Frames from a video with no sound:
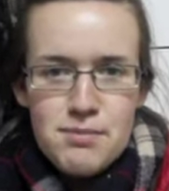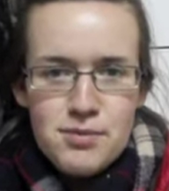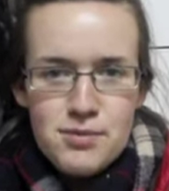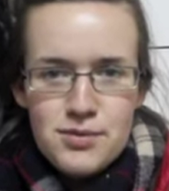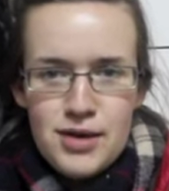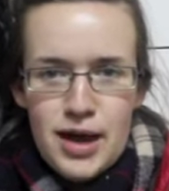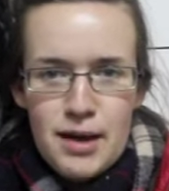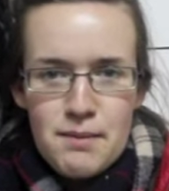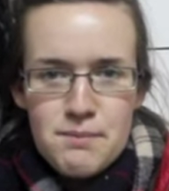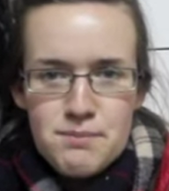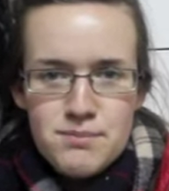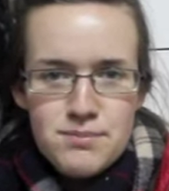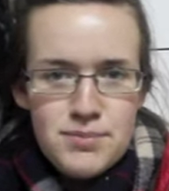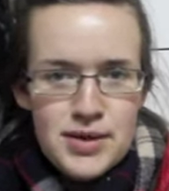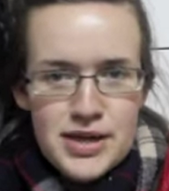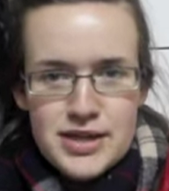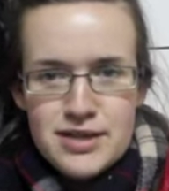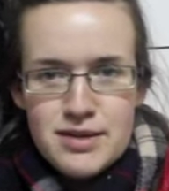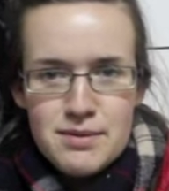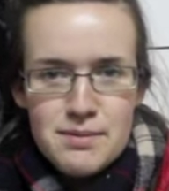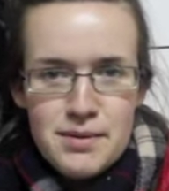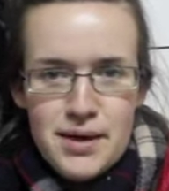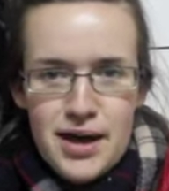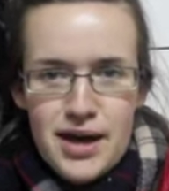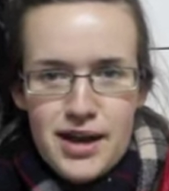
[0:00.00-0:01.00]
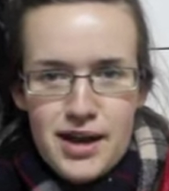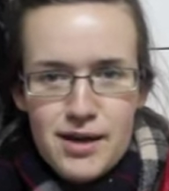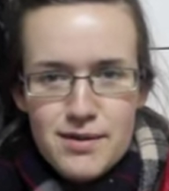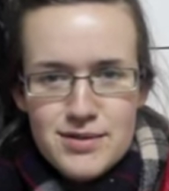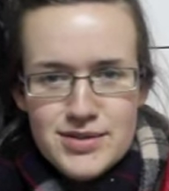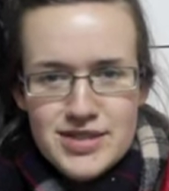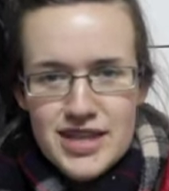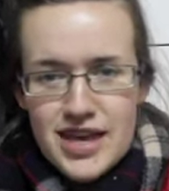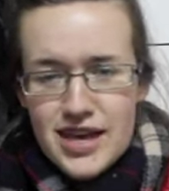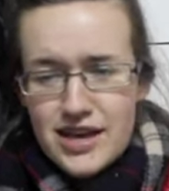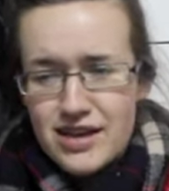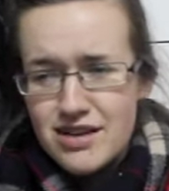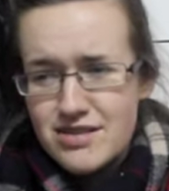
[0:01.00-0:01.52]
When I picked them out, I was
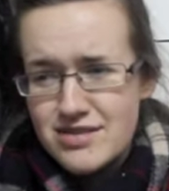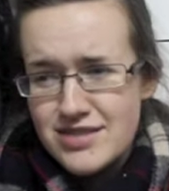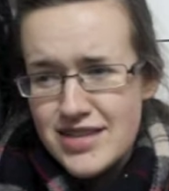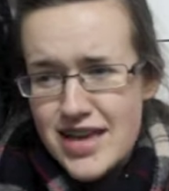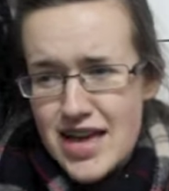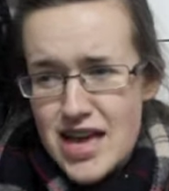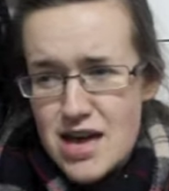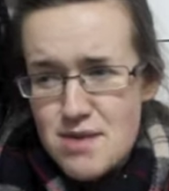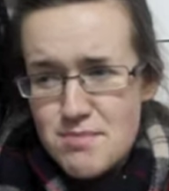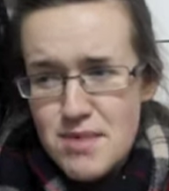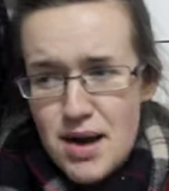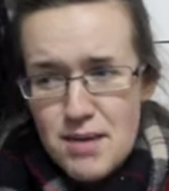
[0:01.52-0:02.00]
like, damn,